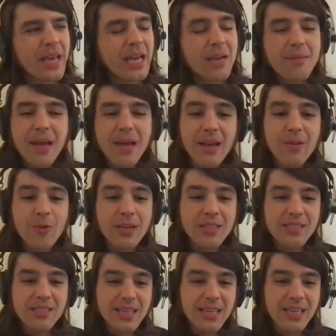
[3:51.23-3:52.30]
Anime
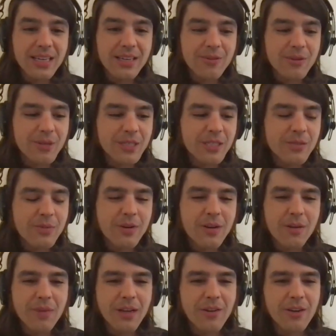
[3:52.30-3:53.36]
NYC, which is put
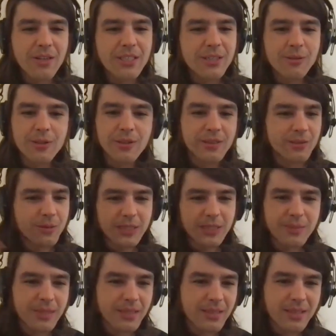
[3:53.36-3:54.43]
on by Crunchyroll, the
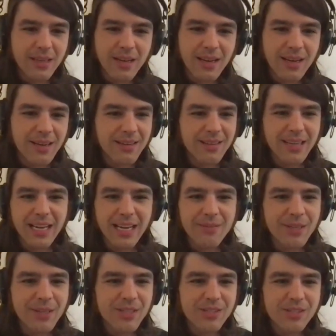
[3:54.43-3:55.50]
really big
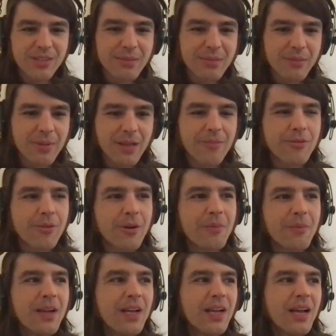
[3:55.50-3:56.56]
anime streaming
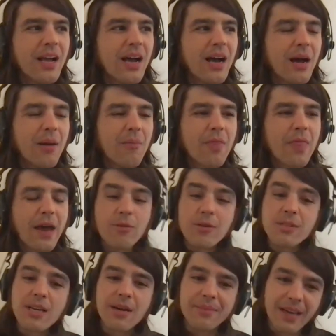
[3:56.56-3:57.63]
platform, that
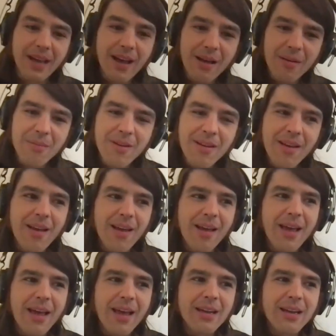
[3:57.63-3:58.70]
was coming up.
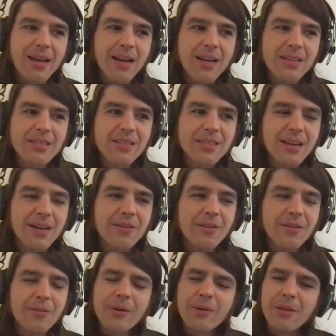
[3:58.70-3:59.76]
And
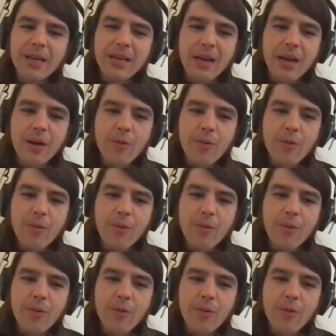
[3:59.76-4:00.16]
so we were like,